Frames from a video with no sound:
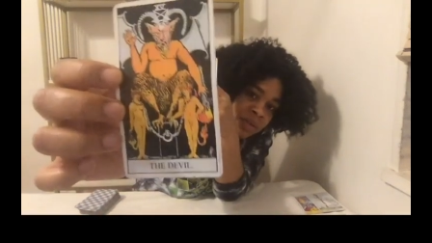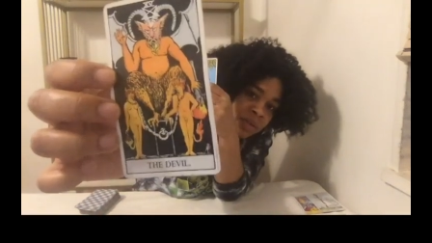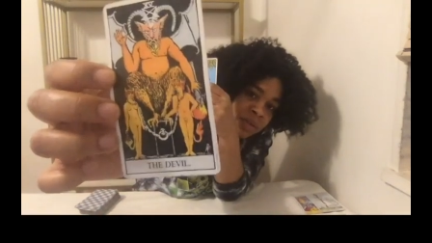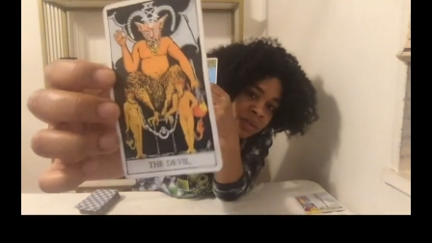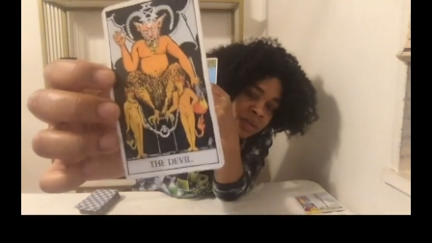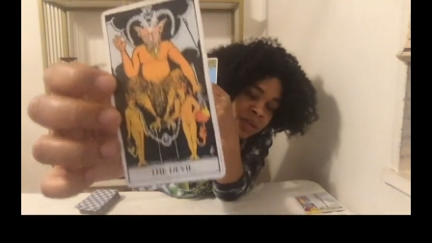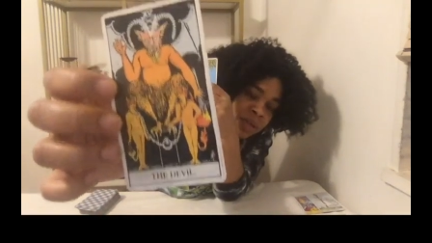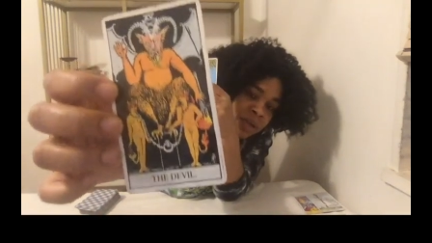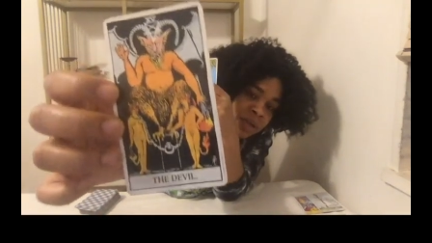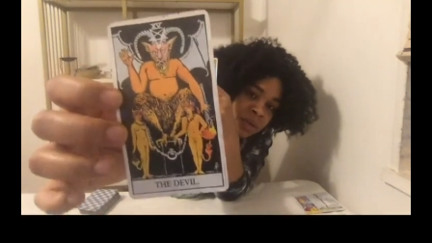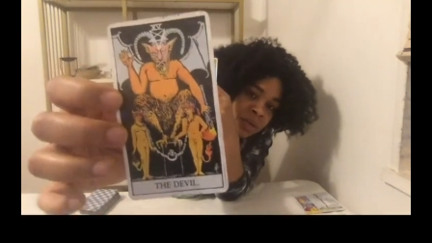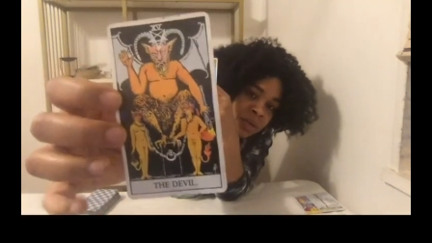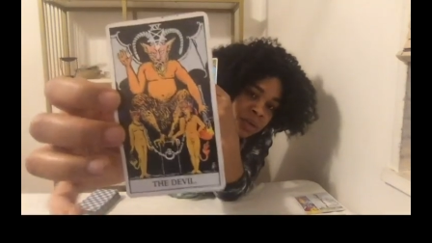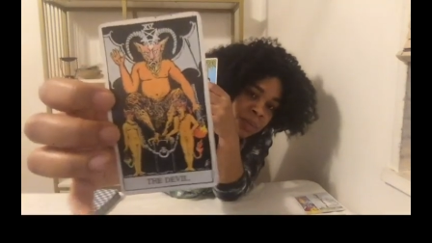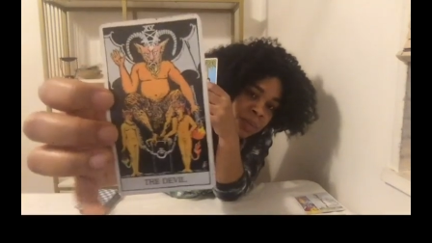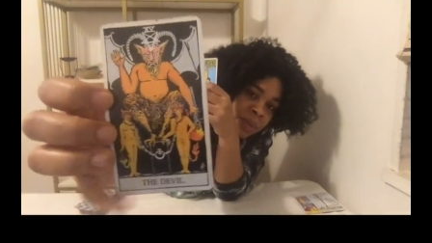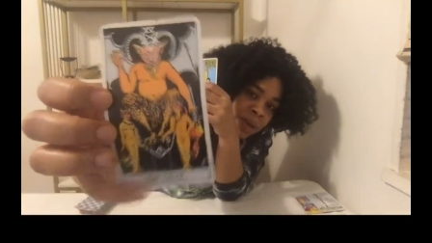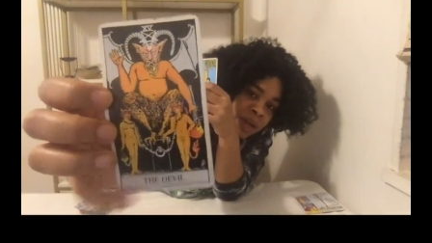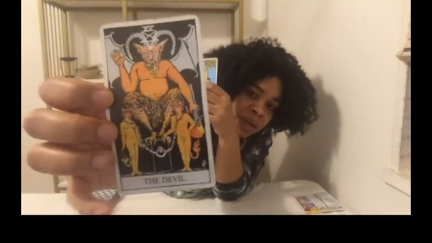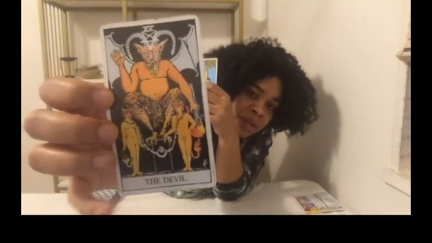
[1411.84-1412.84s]
little
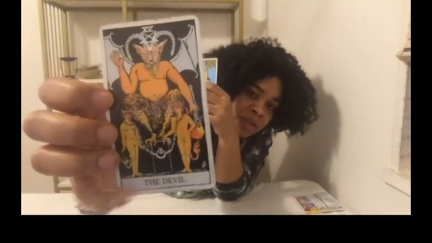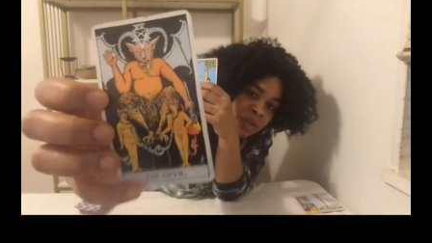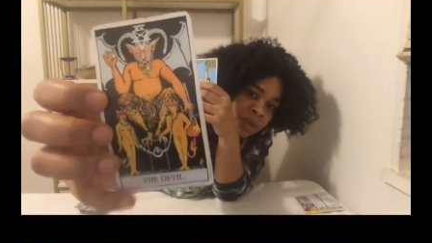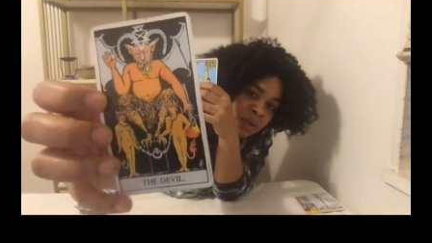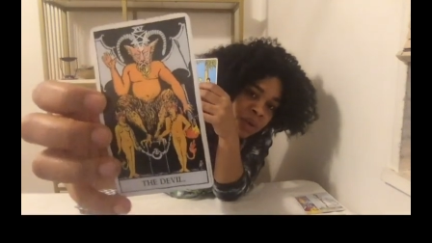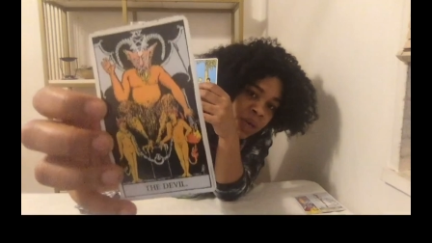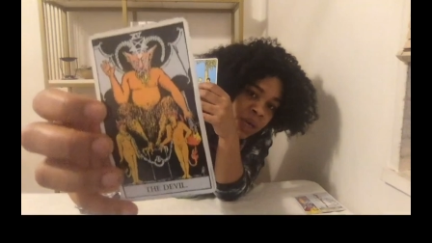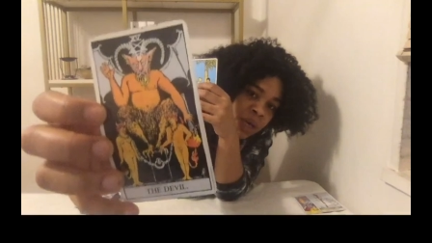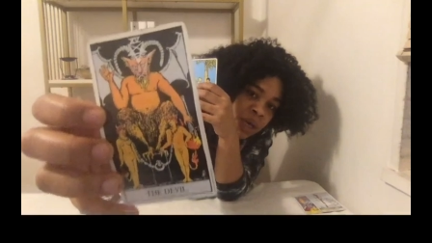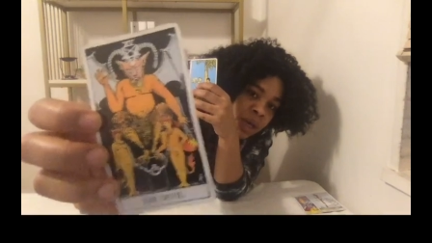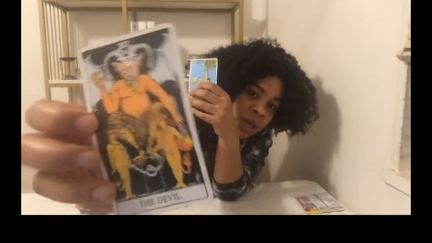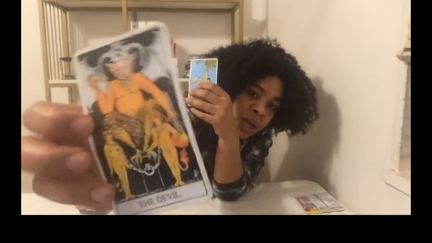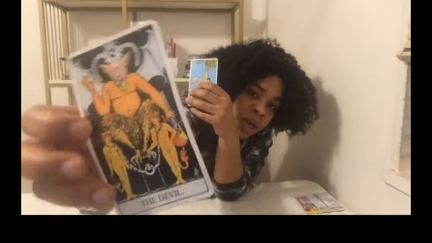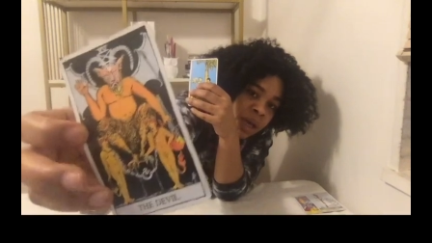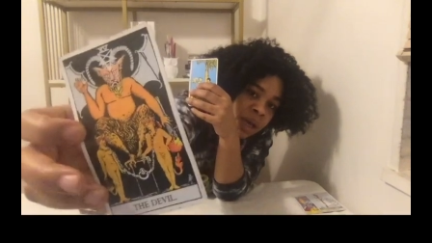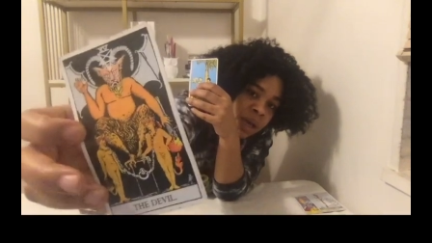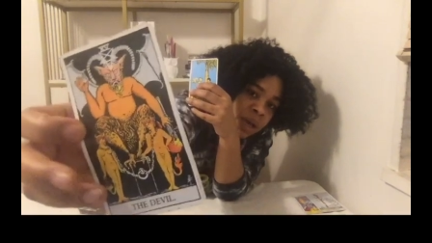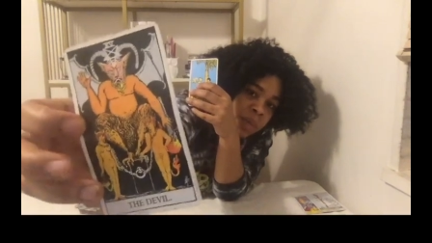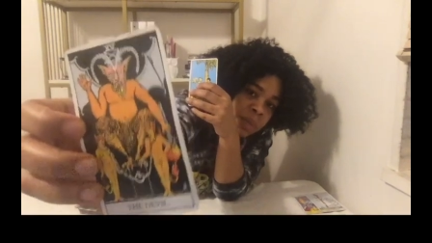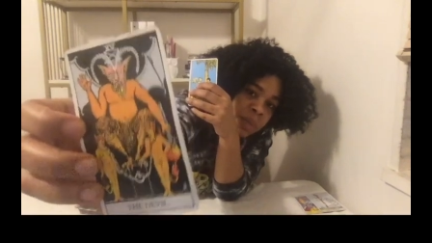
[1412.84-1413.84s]
pedestal here,
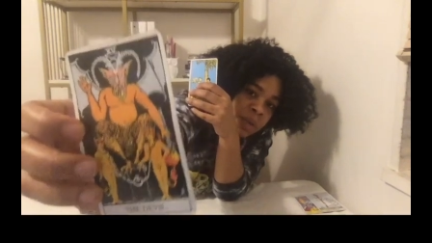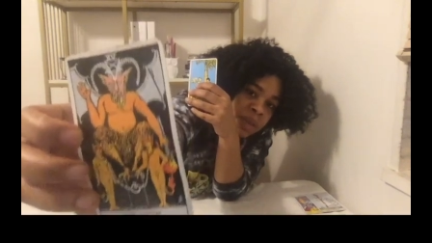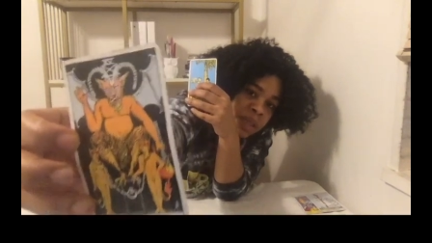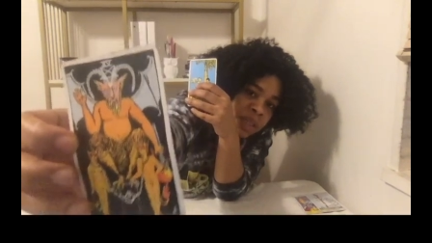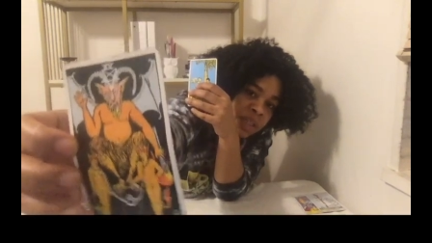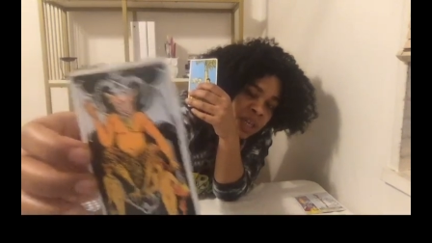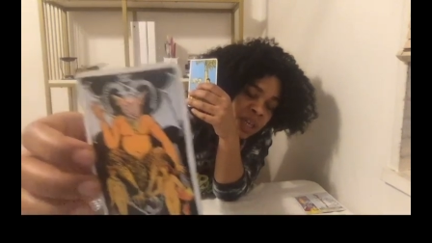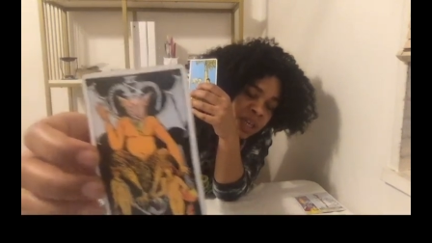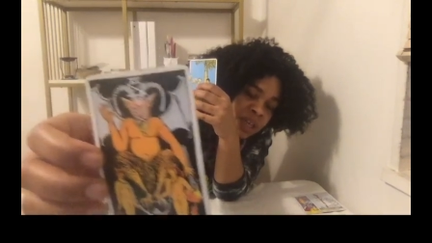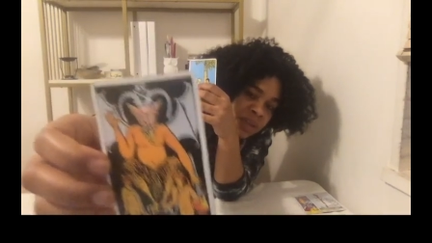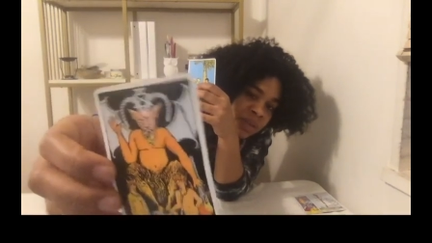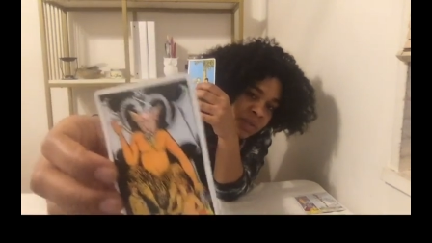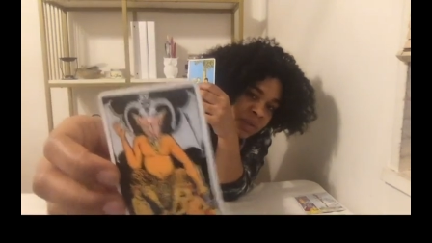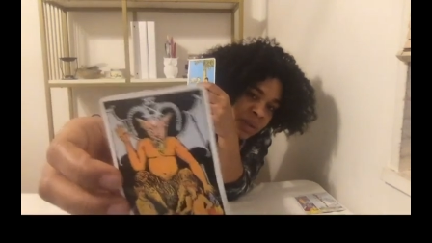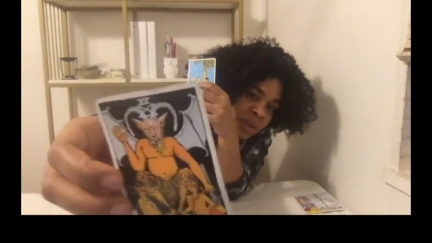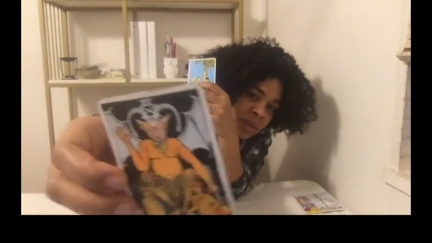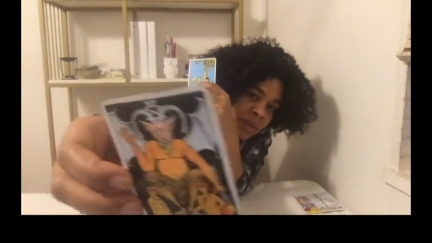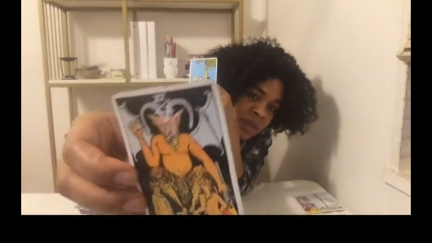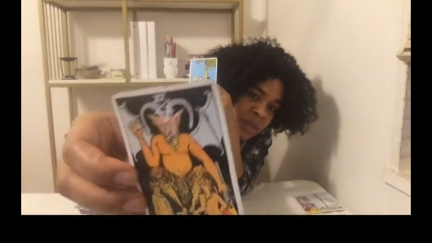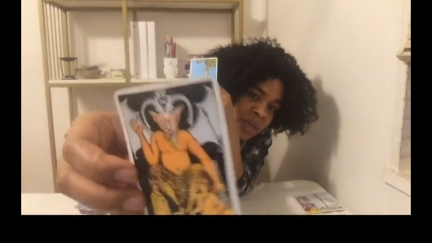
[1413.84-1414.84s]
but the chains around
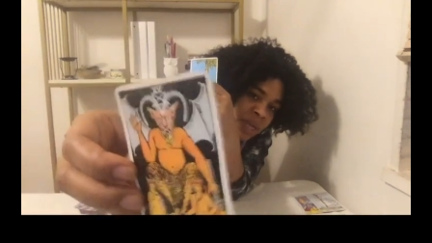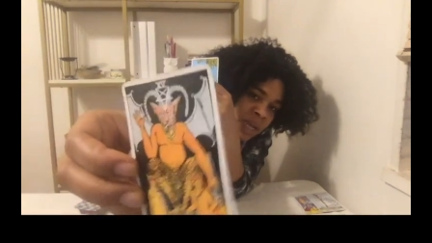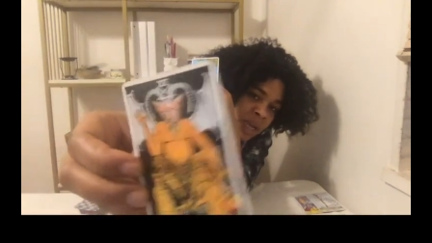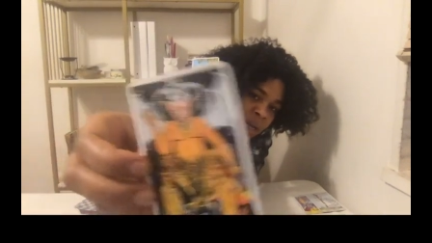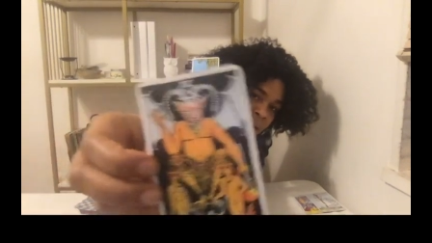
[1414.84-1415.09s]
their neck are